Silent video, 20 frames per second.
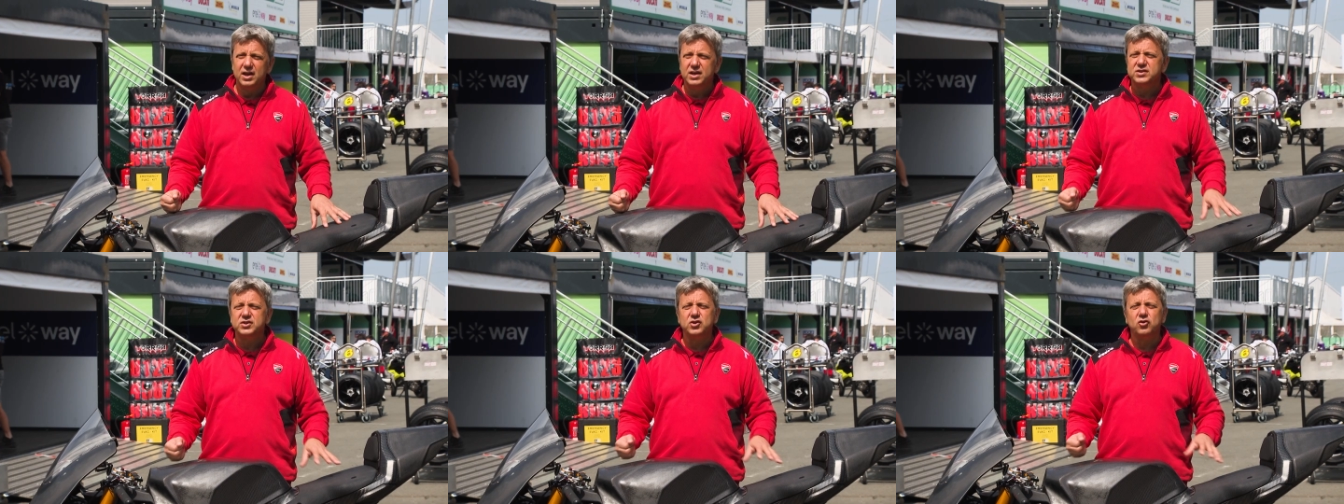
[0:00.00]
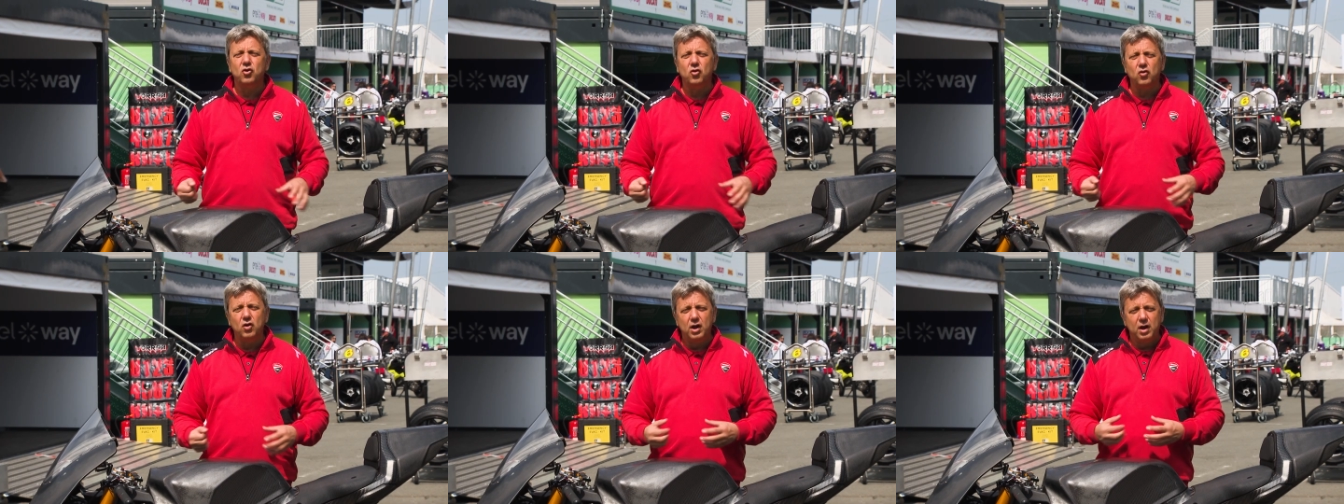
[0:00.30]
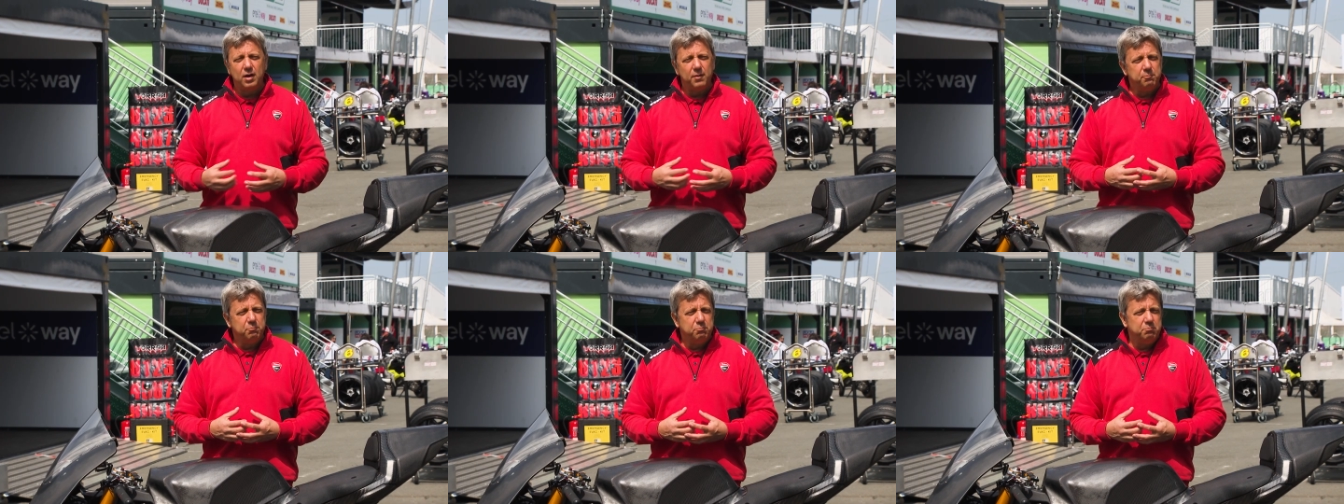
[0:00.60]
So
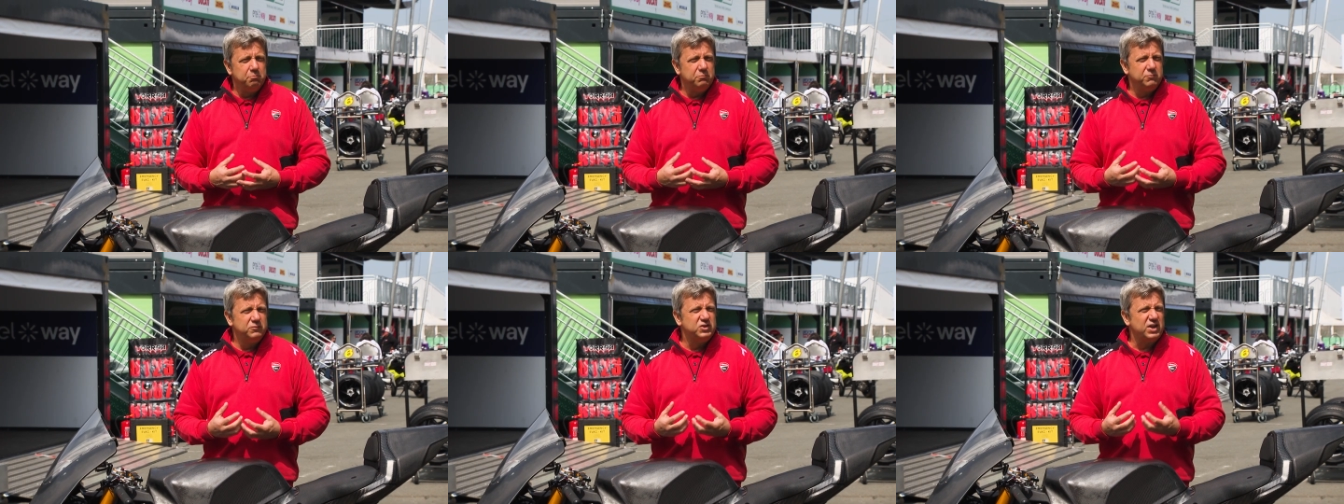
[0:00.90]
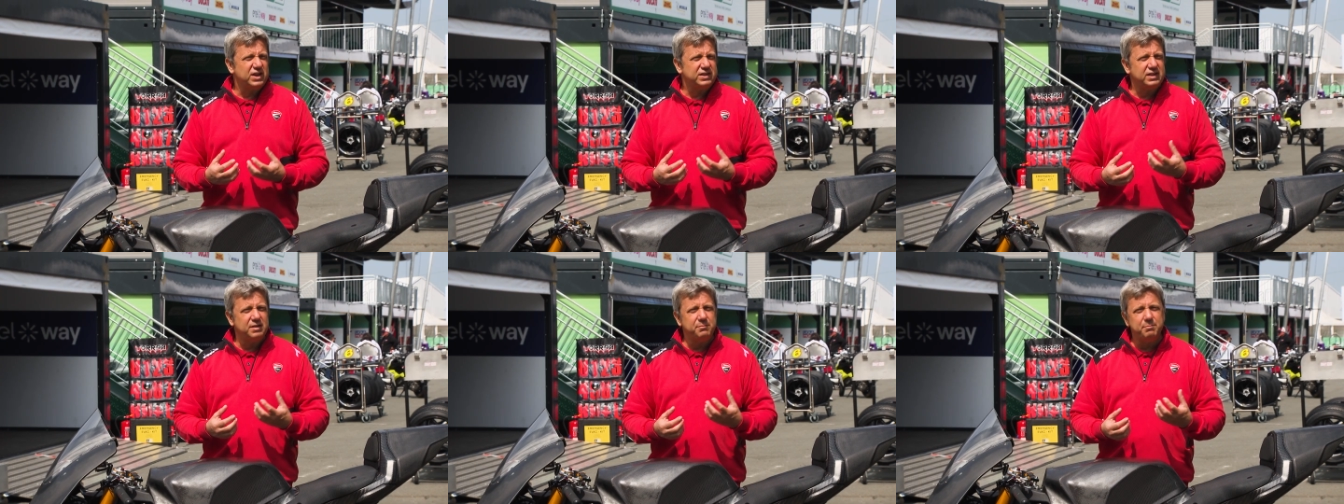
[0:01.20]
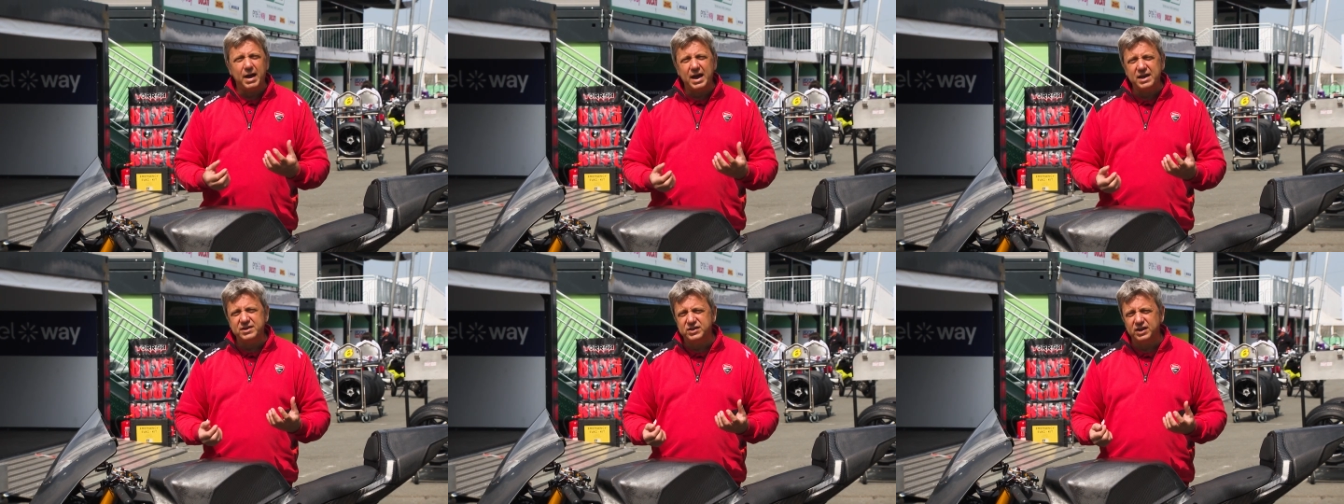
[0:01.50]
just
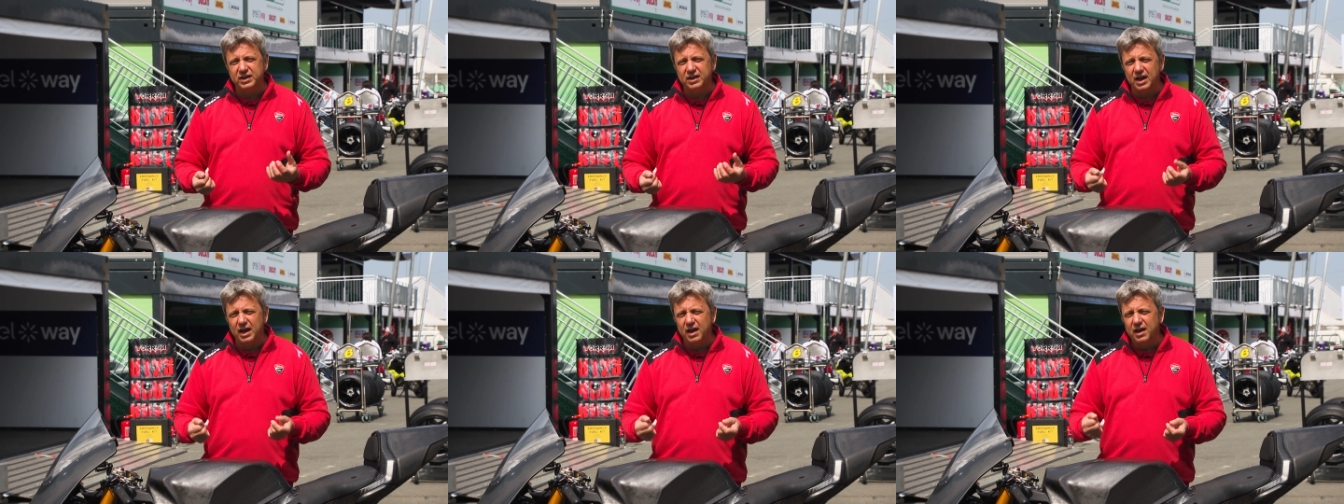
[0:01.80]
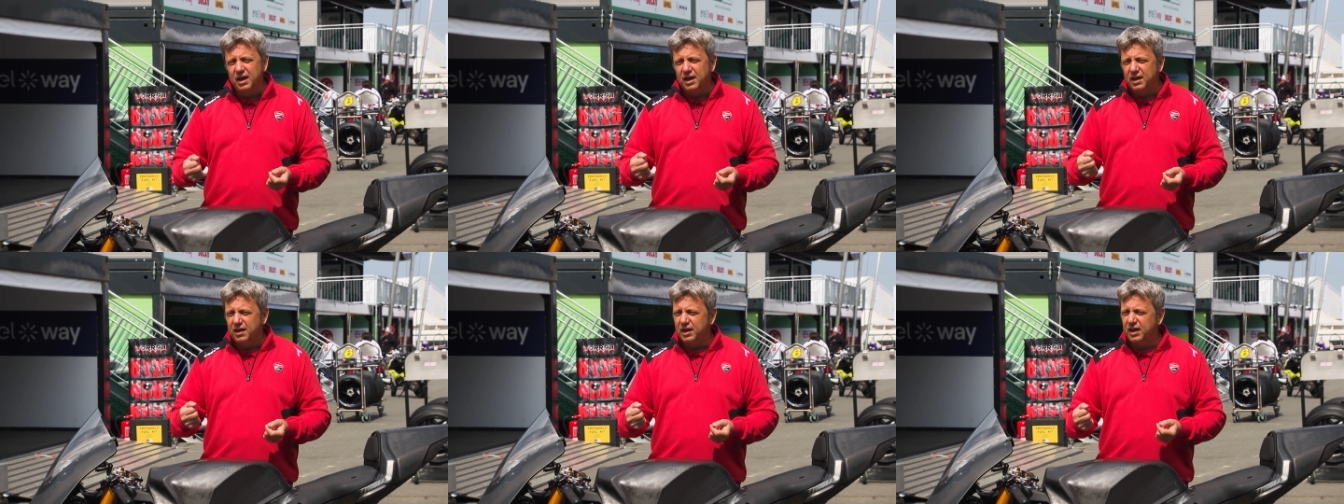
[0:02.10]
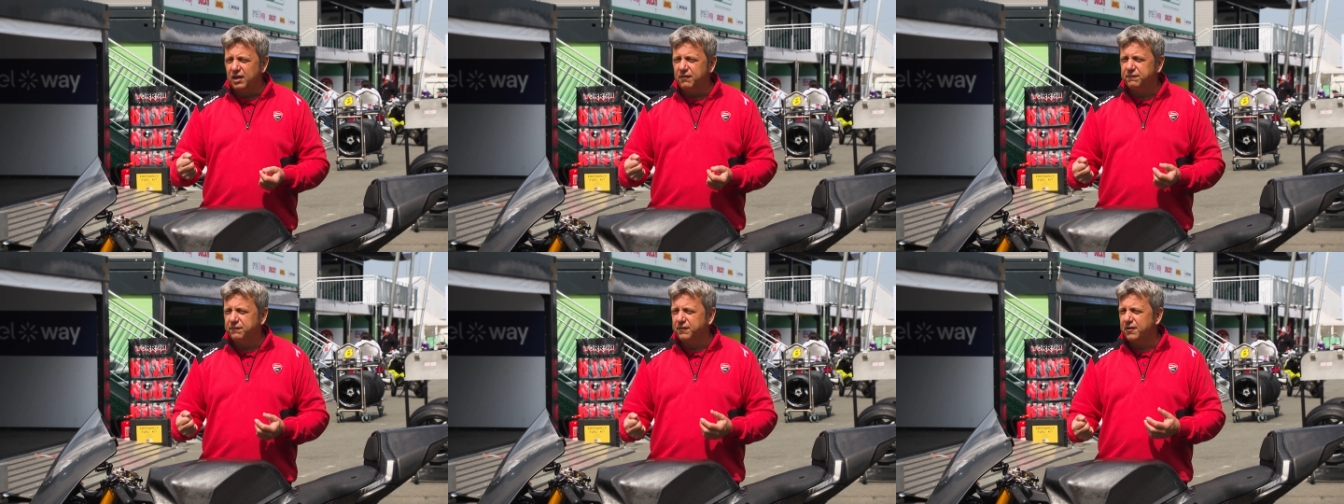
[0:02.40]
imagine uh,
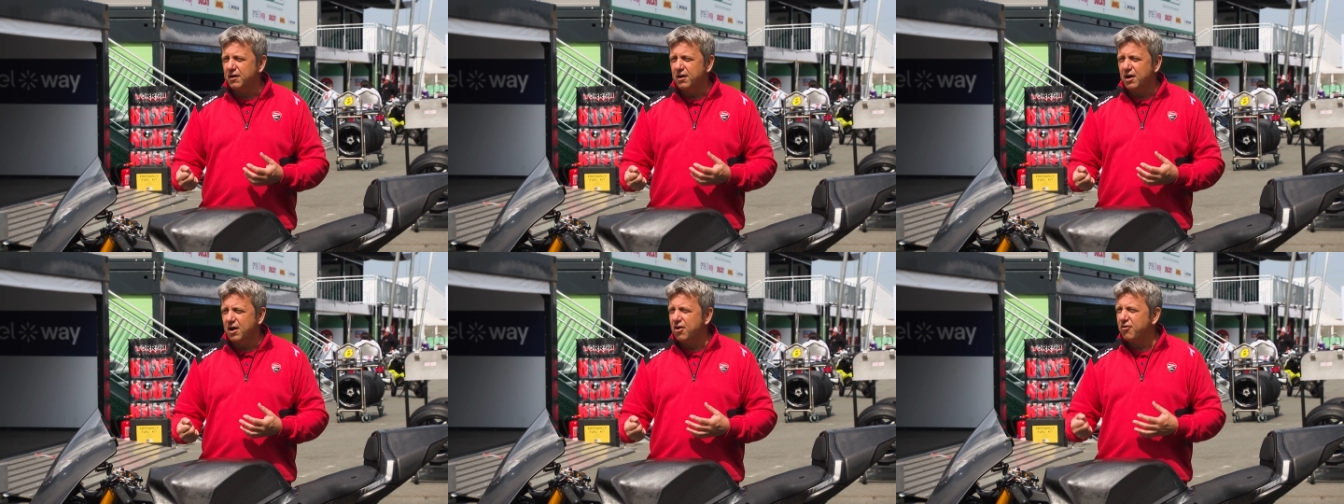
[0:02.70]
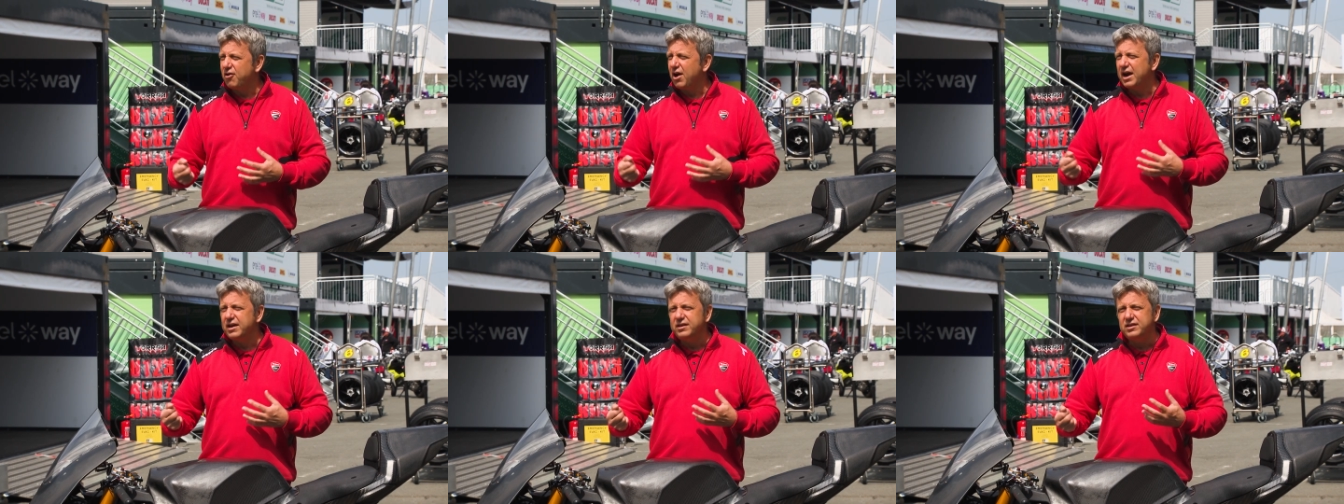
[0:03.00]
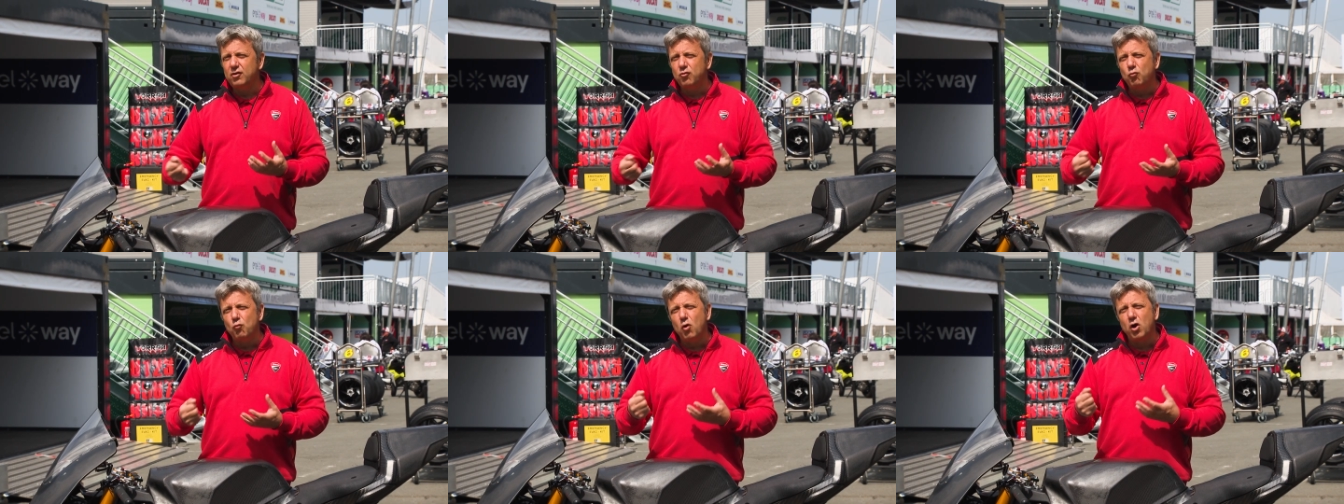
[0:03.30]
if uh, a
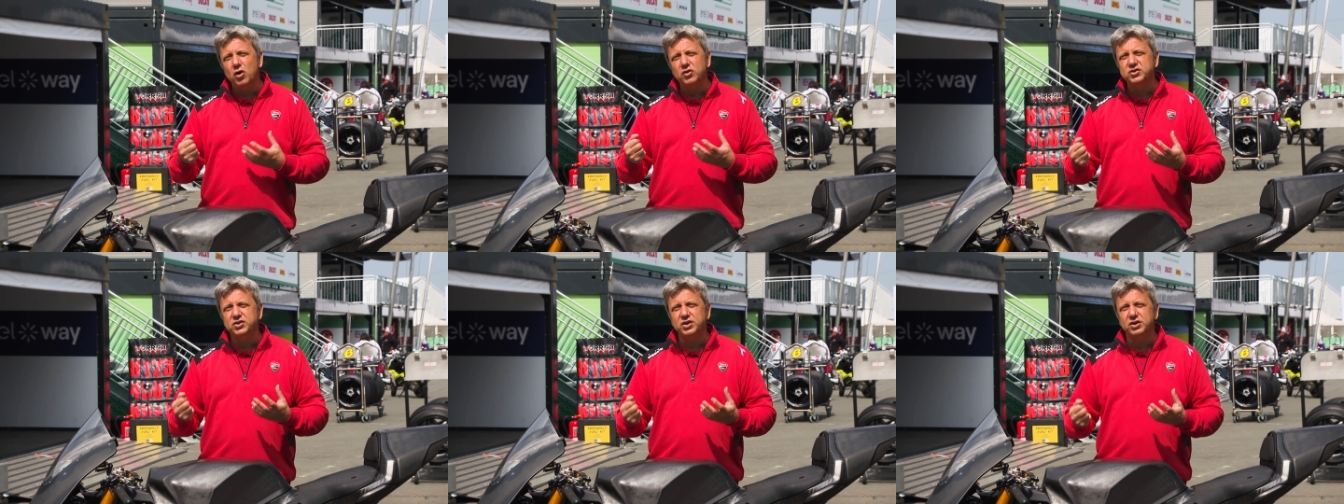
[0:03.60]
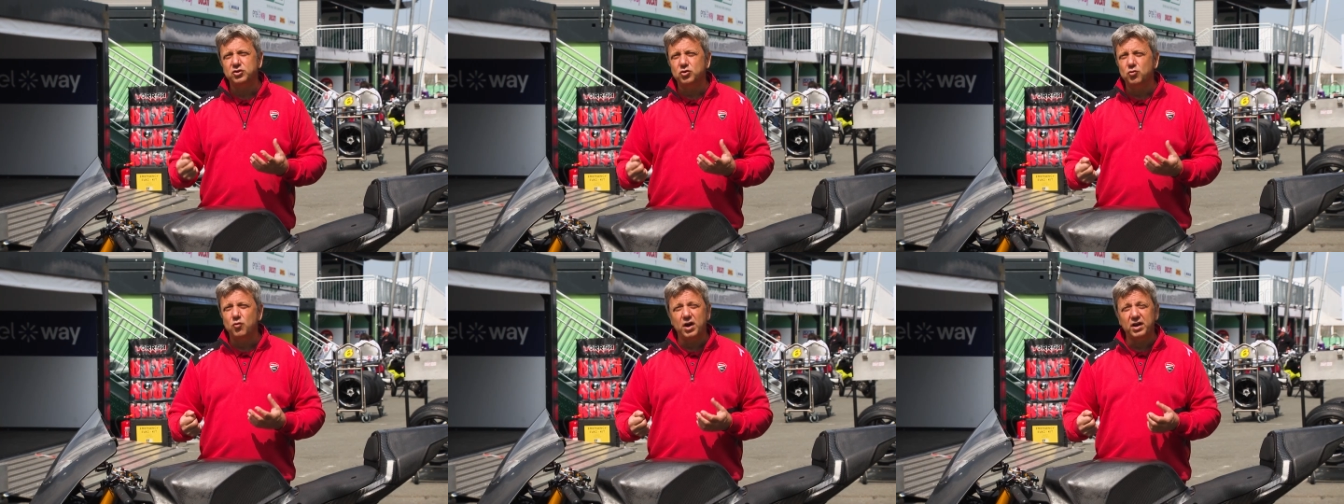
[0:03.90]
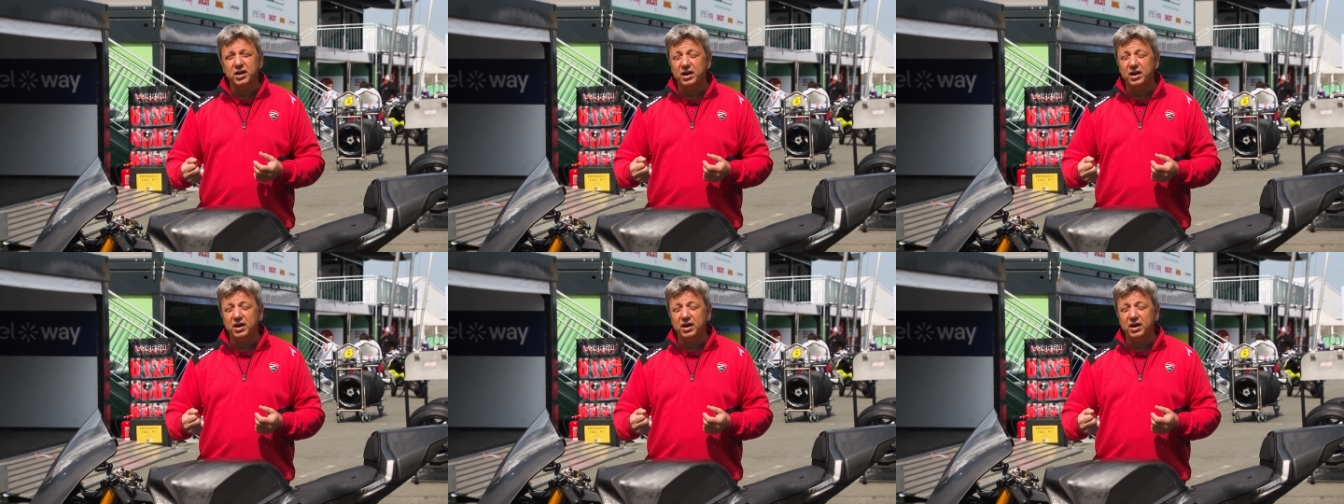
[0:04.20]
rider wants to uh,